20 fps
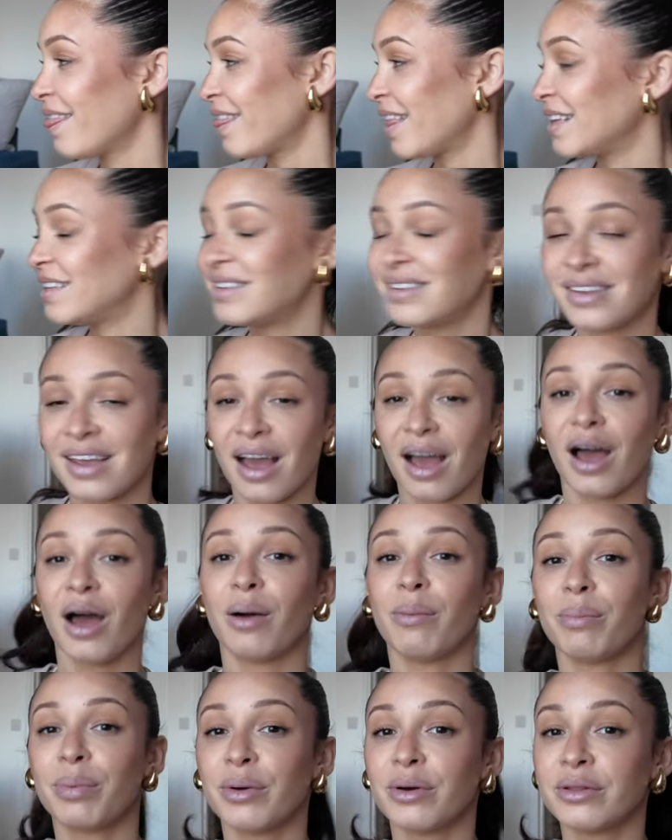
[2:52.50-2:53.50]
They sit
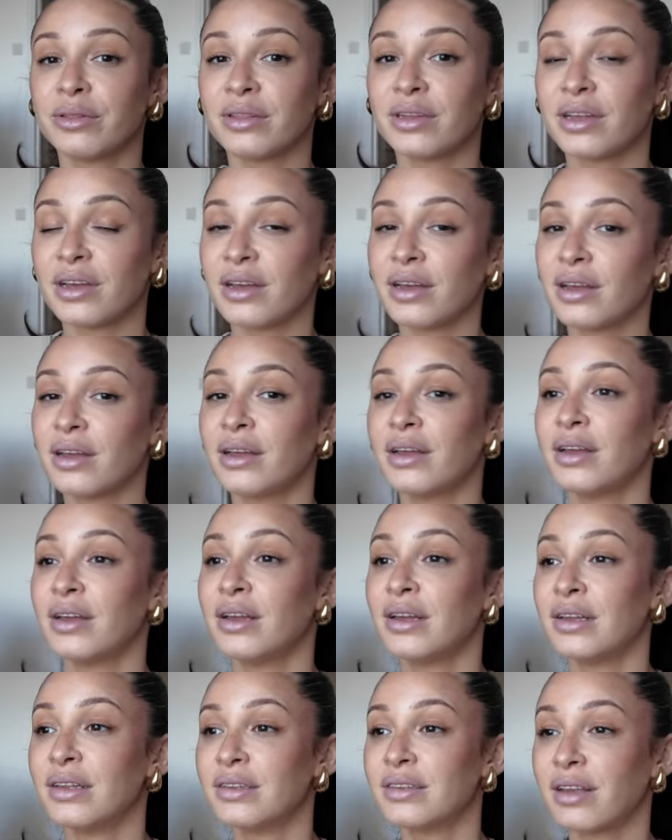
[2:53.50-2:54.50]
up on the
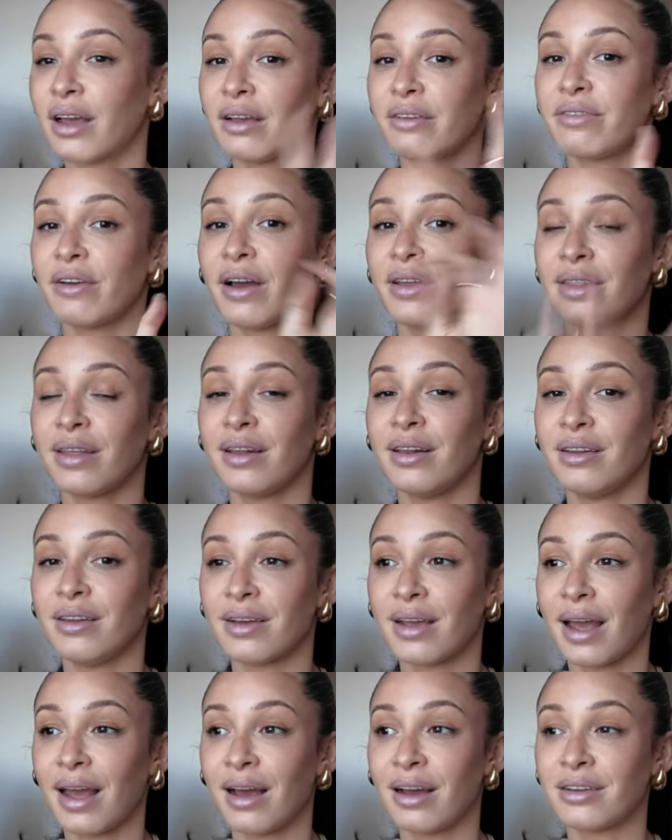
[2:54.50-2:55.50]
sofa and they
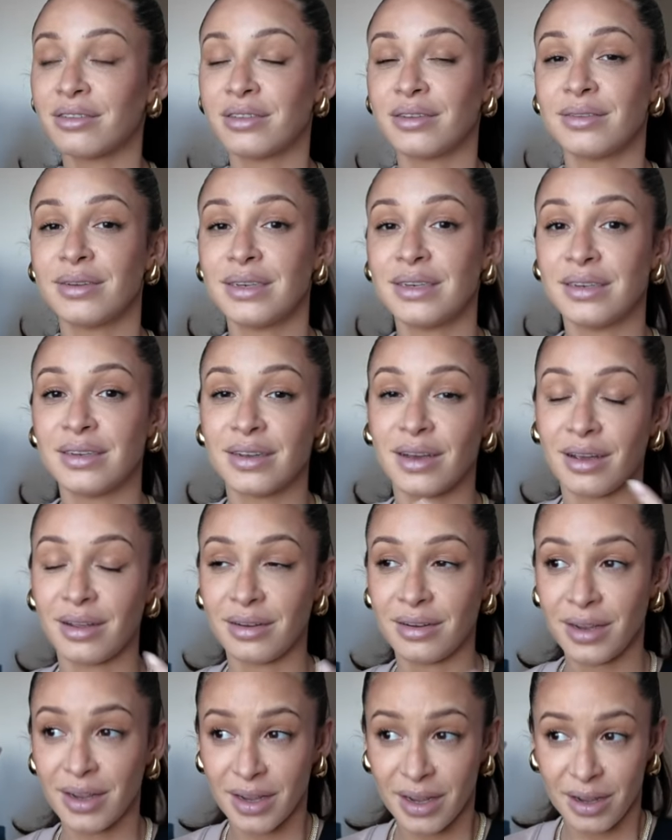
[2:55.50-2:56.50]
look out of the
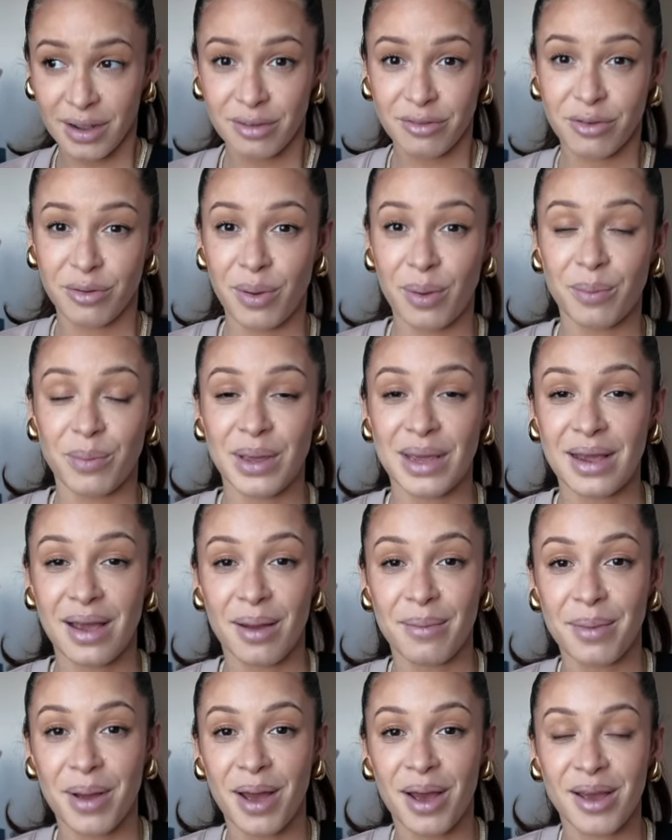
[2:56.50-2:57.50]
window for when we
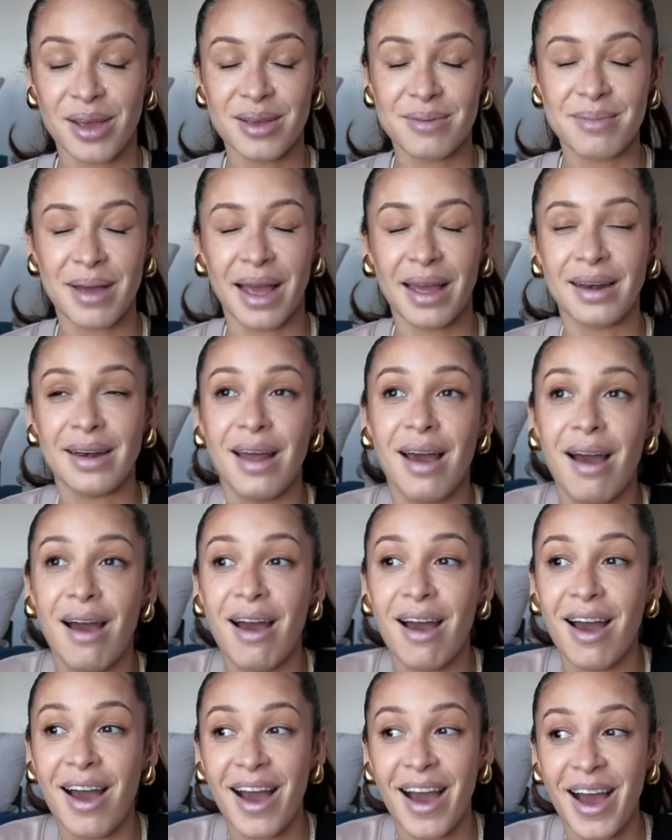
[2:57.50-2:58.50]
come home, and
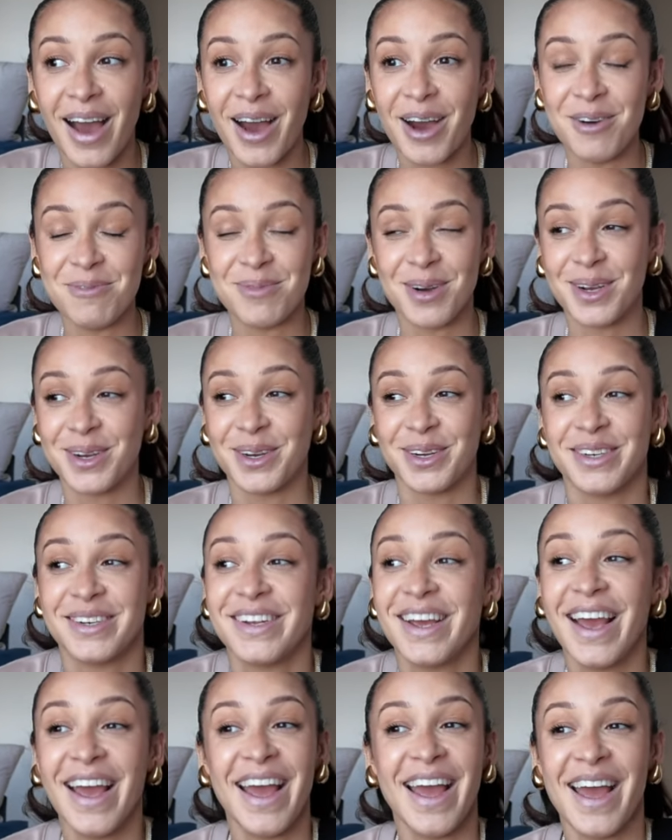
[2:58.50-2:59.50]
oh my god,
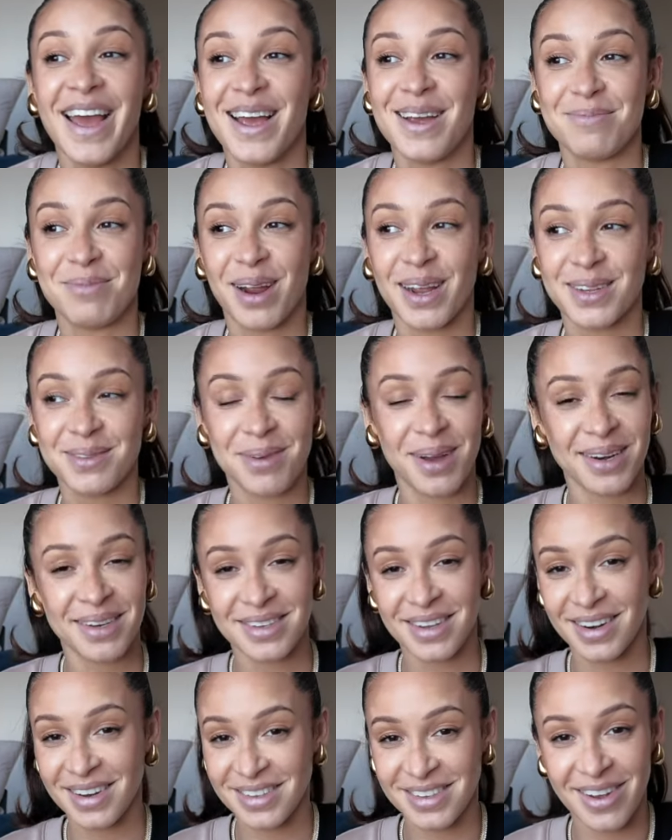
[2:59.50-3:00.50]
it breaks mine and
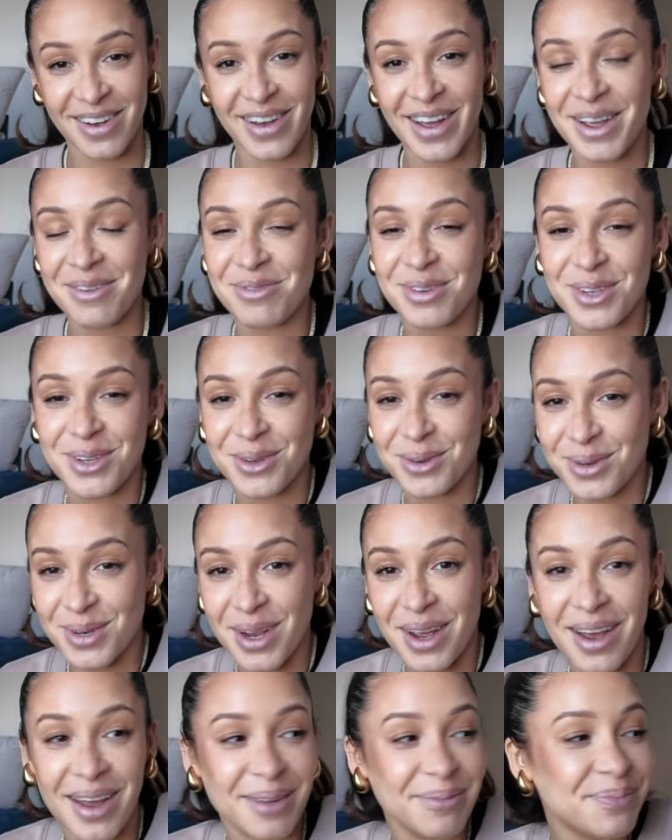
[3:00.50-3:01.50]
Sunny's heart every single
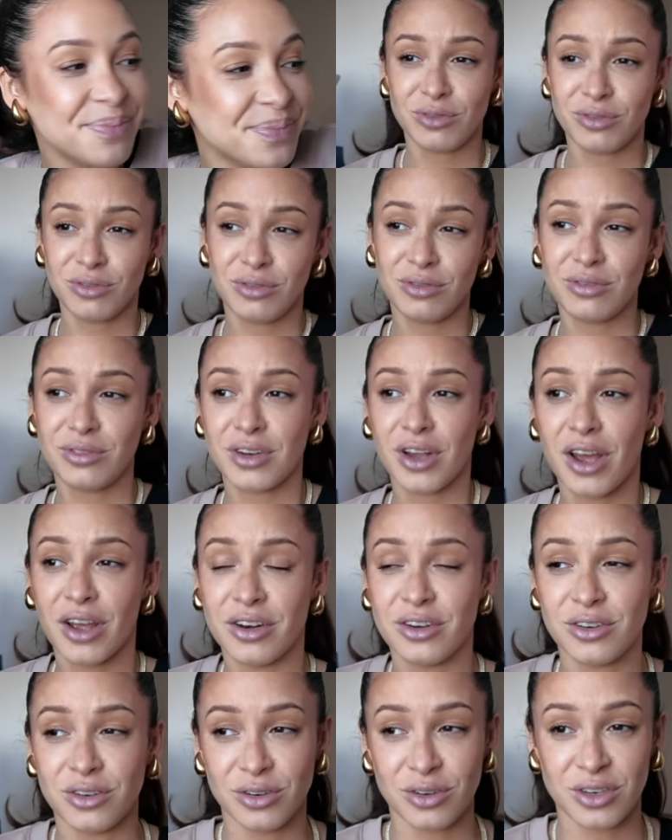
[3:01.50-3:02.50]
time.
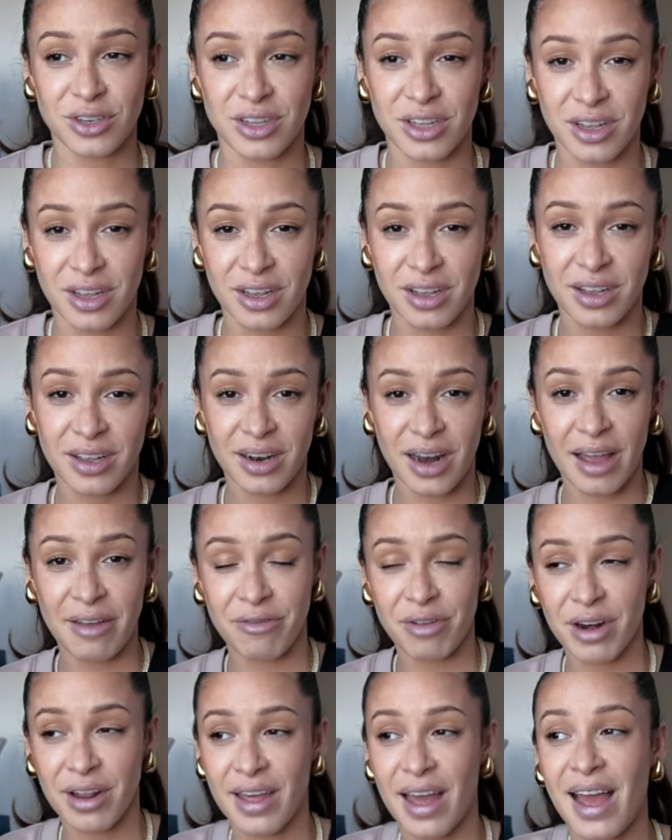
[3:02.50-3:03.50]
Turned onto the, like in
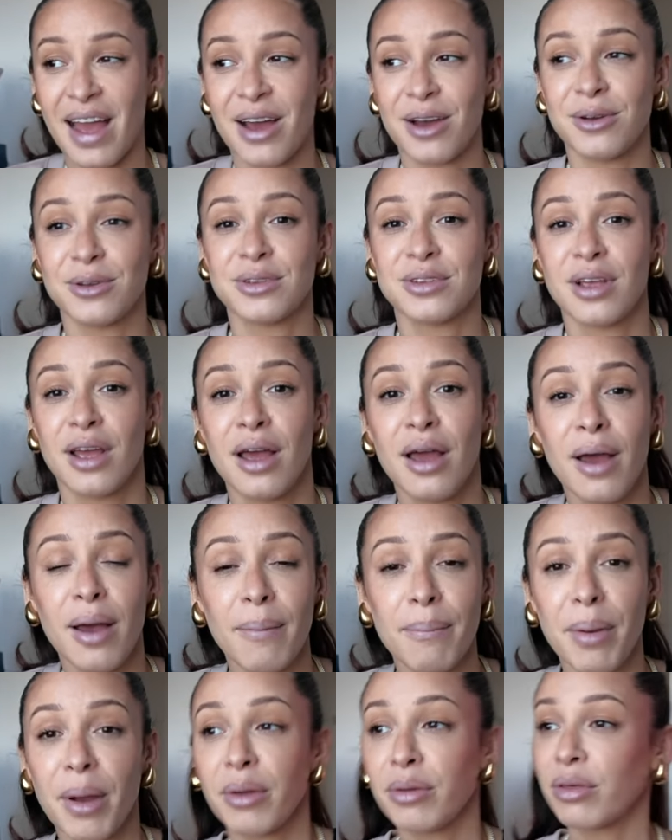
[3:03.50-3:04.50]
front of the house,
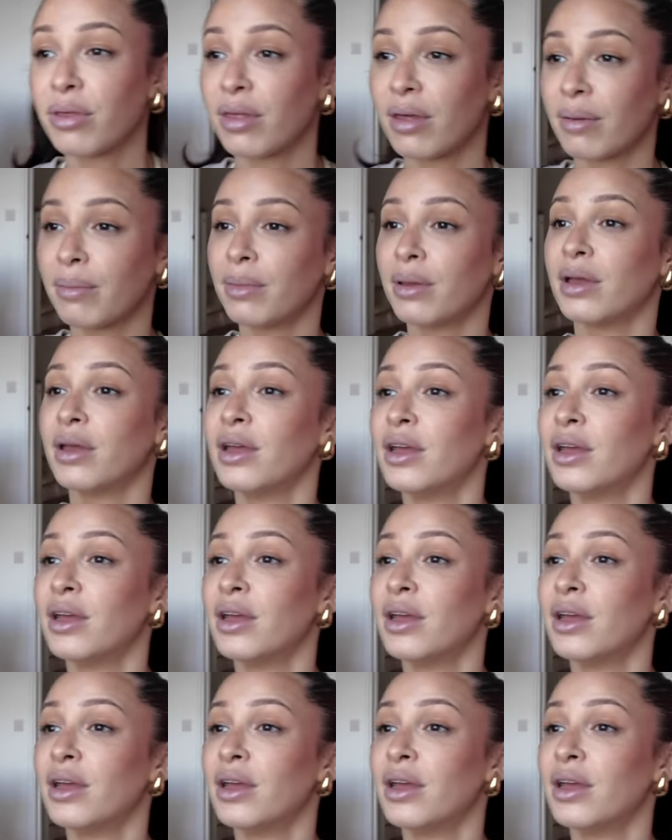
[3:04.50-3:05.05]
both of them